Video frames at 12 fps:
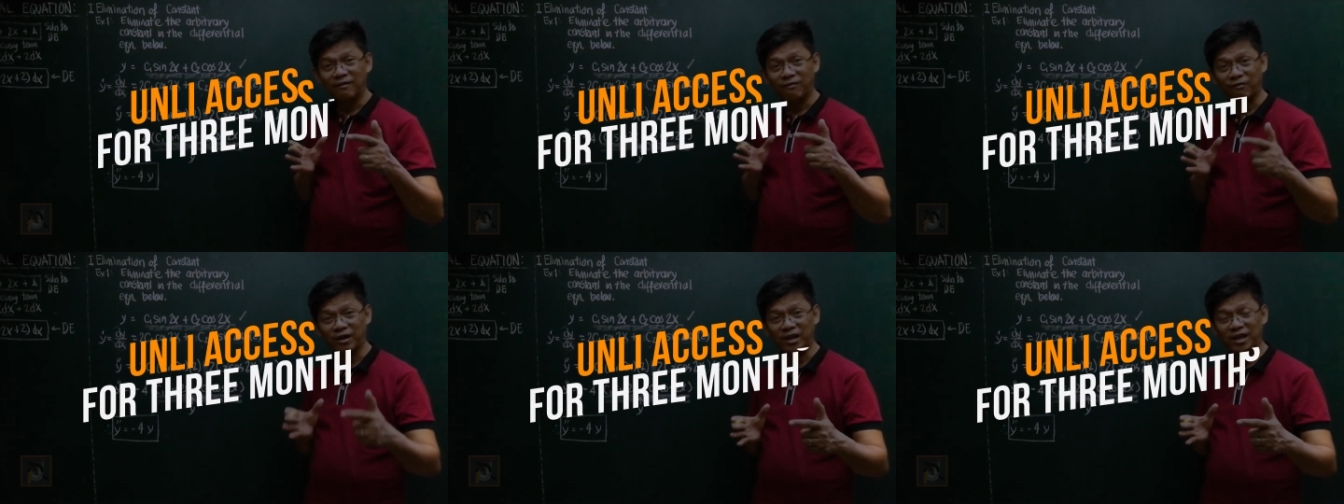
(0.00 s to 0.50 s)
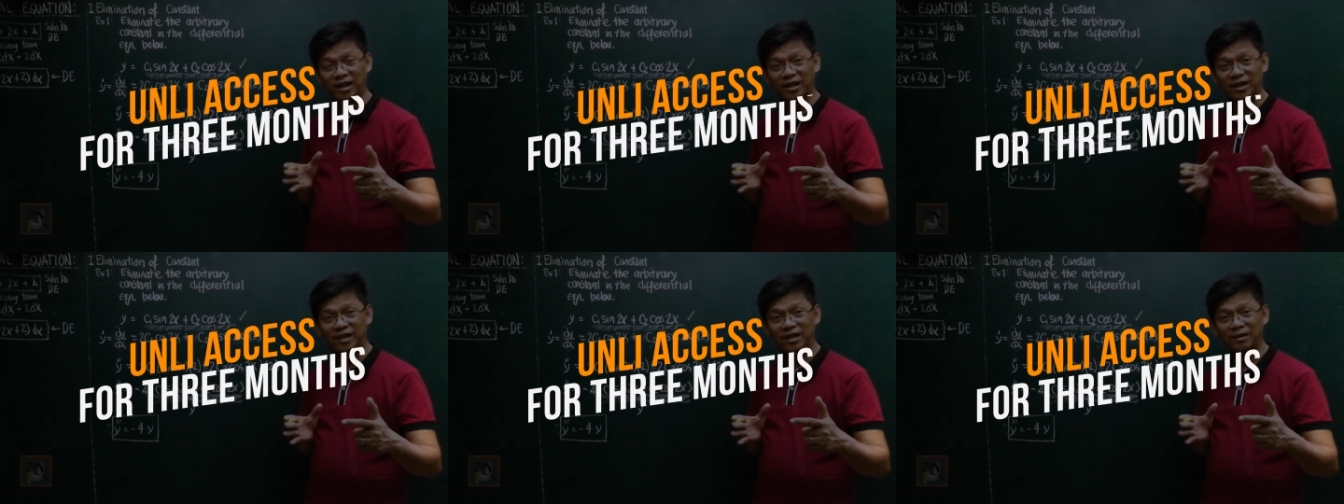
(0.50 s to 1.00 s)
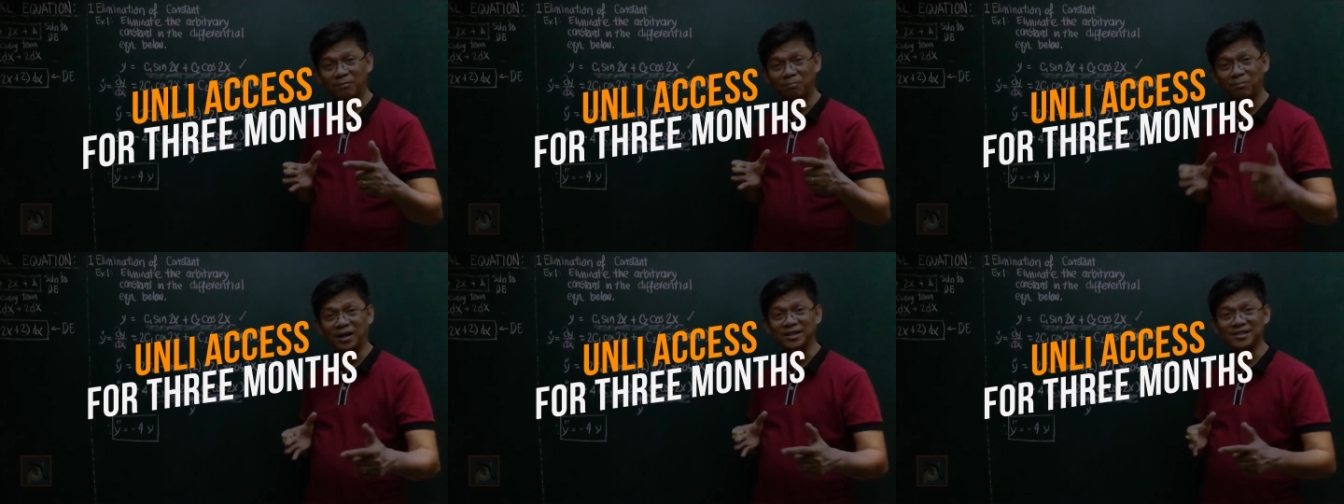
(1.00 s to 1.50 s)
three
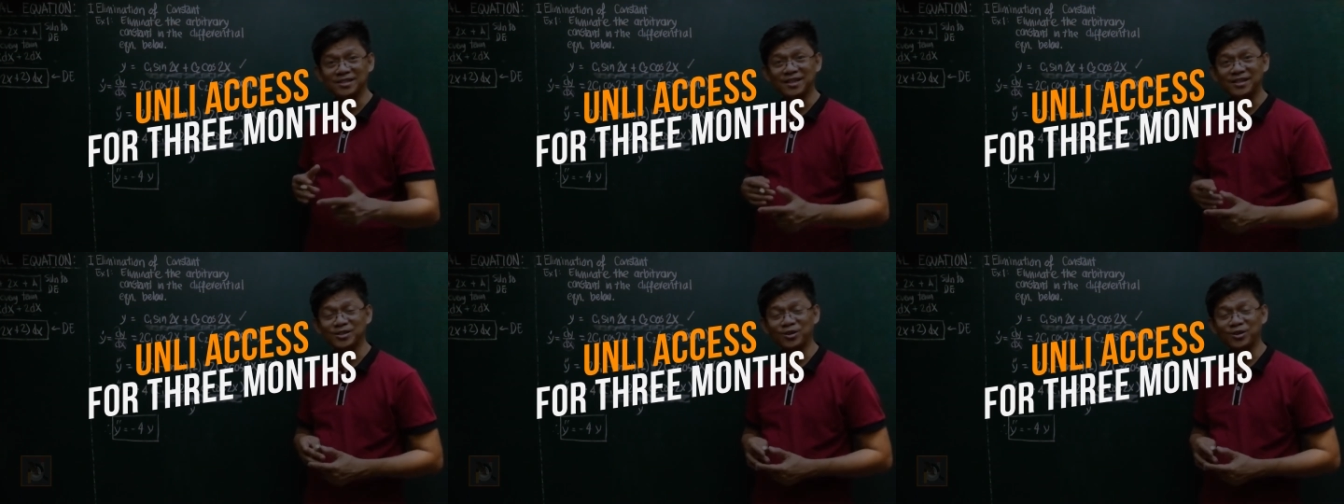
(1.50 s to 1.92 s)
months.